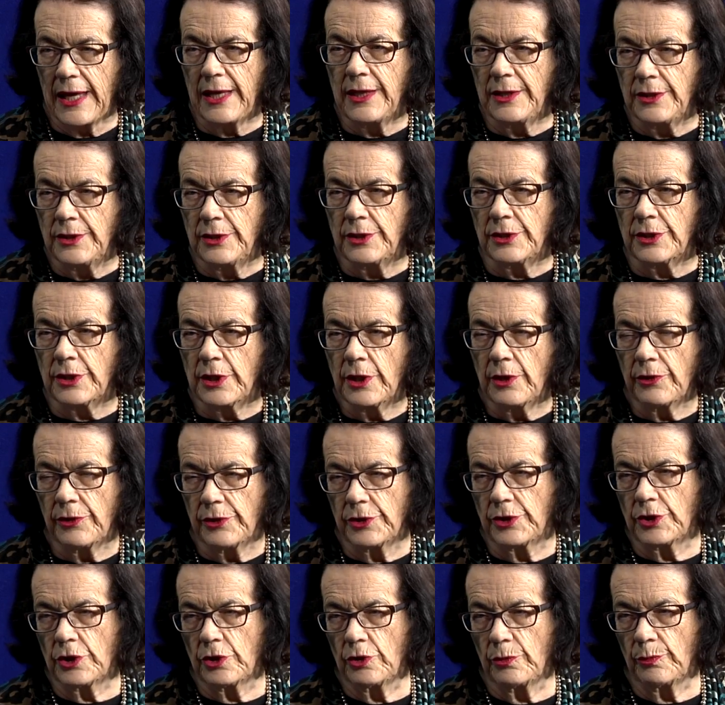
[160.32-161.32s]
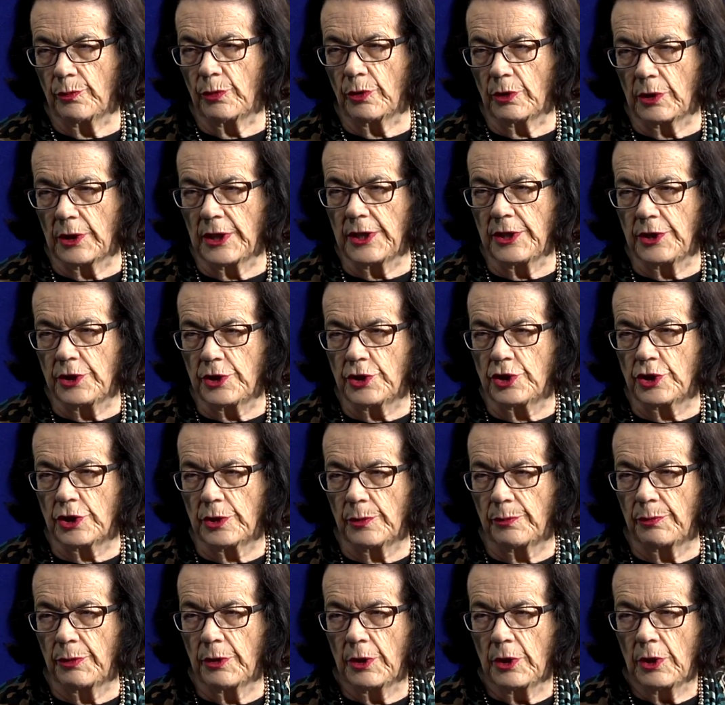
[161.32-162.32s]
end the Turnbull
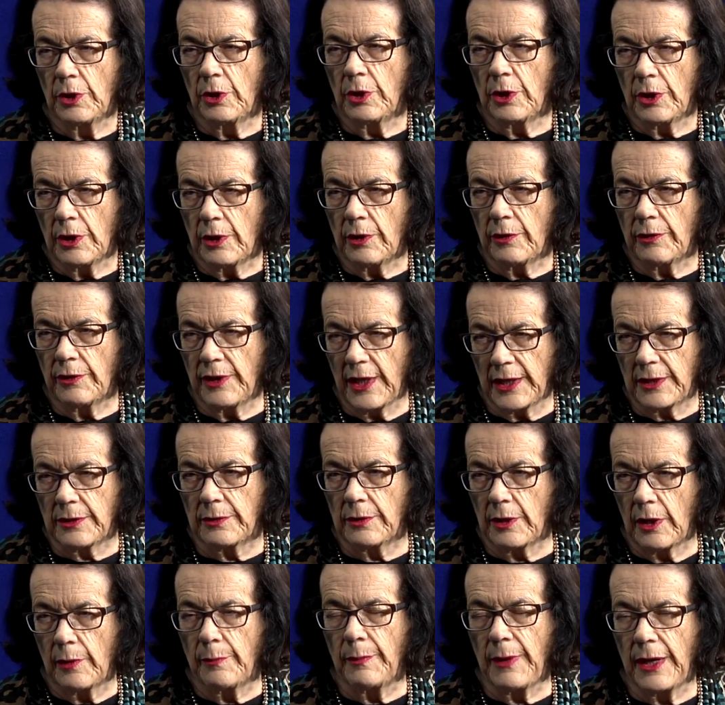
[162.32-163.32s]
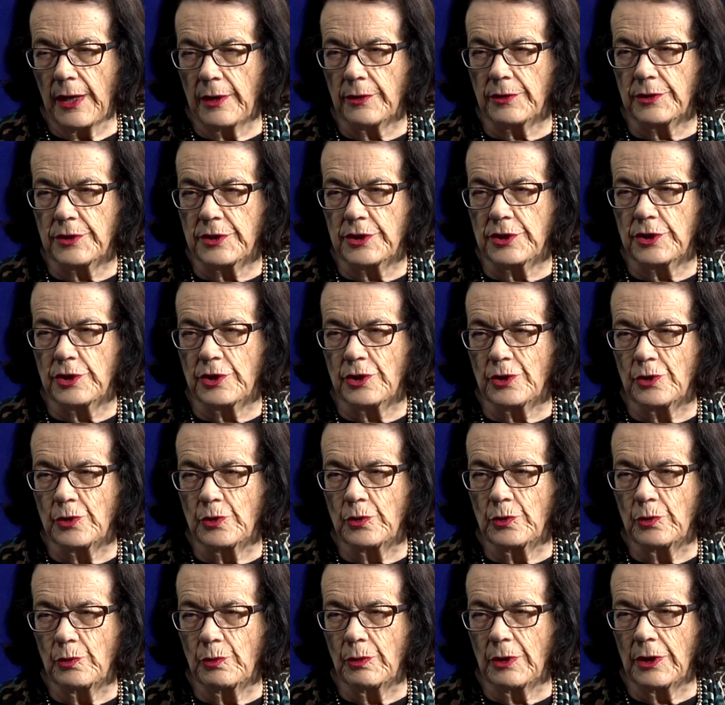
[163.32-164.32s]
leadership. That amounts
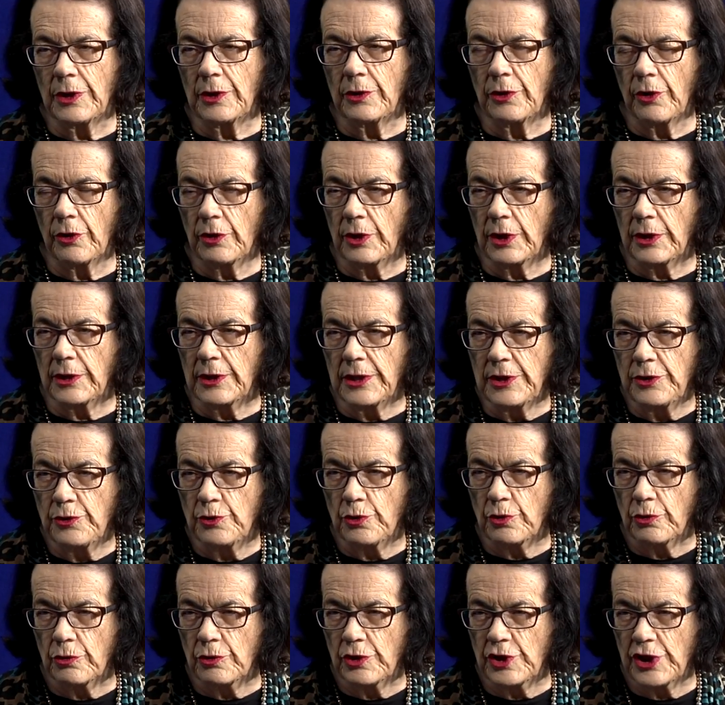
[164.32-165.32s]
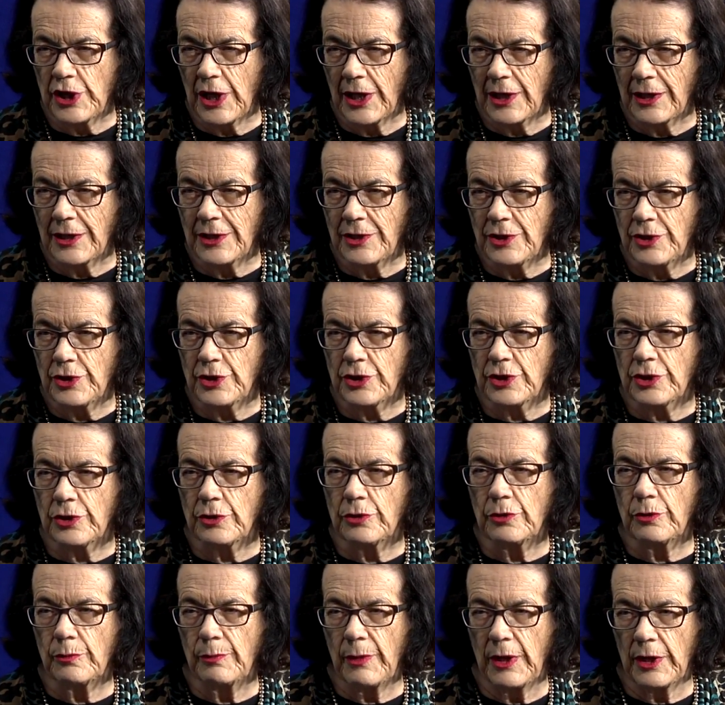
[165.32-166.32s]
to not a literal challenge
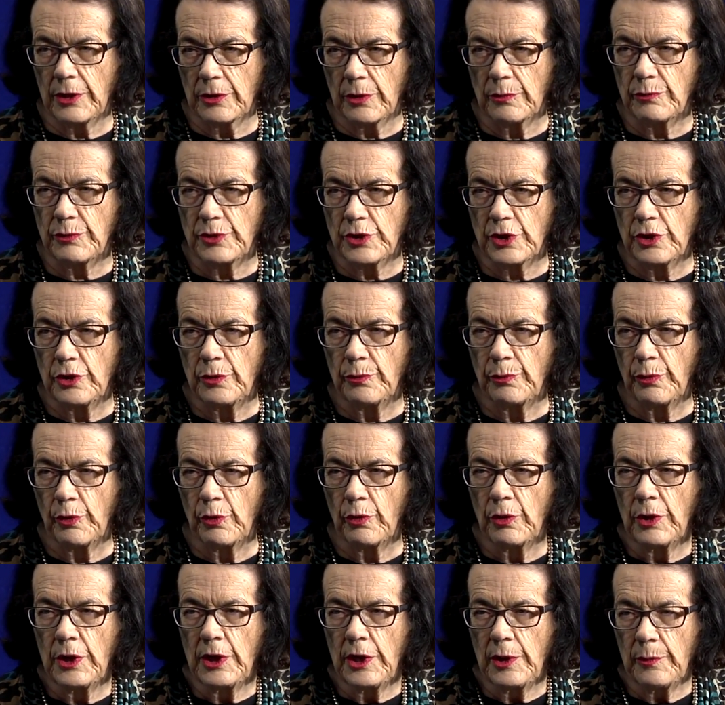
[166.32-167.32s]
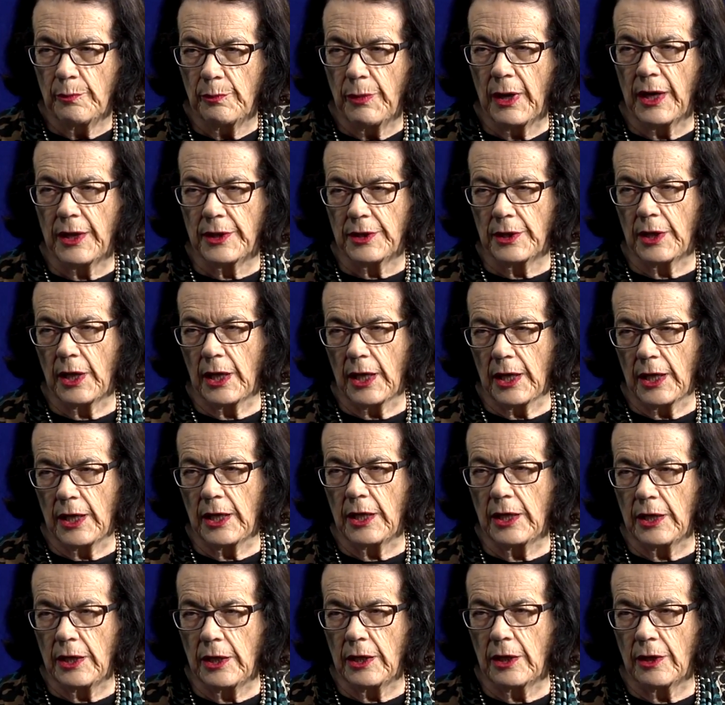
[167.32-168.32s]
to Malcolm Turnbull, but
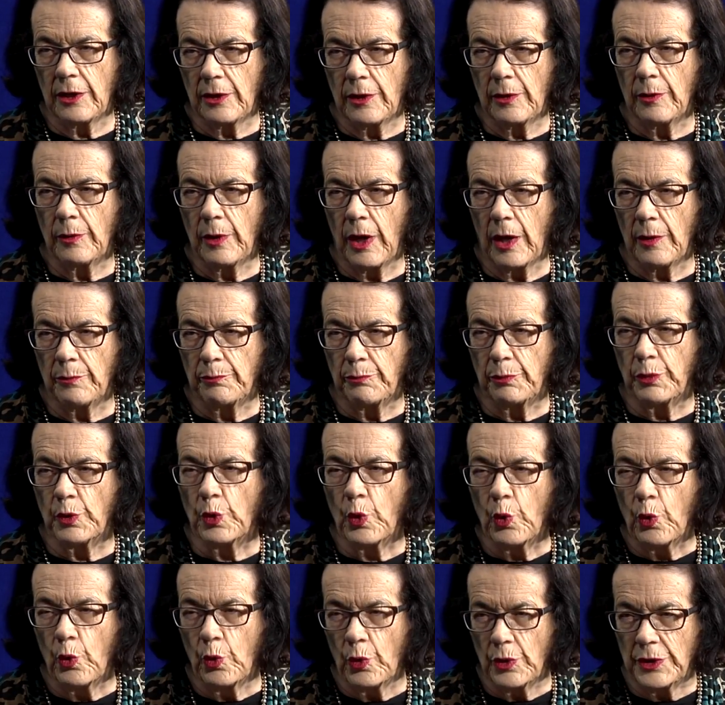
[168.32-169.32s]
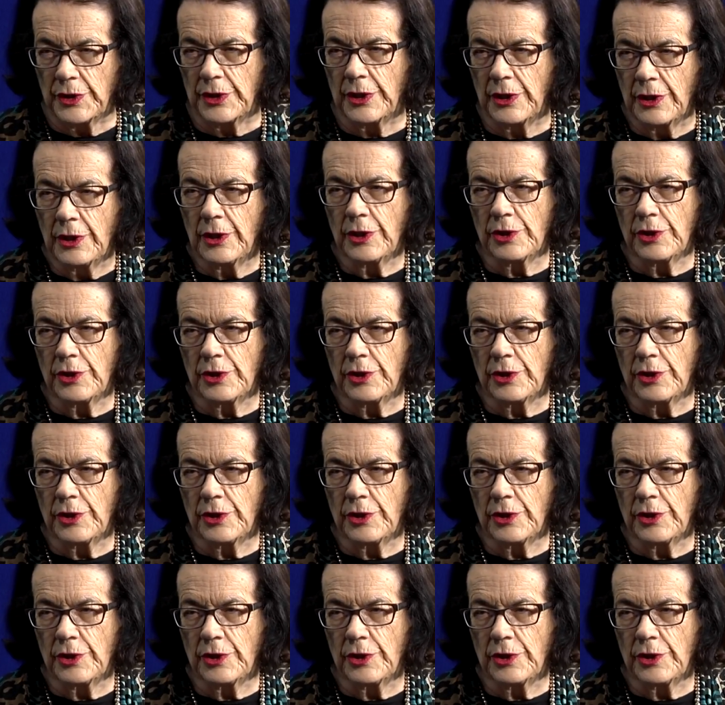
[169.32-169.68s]
a broad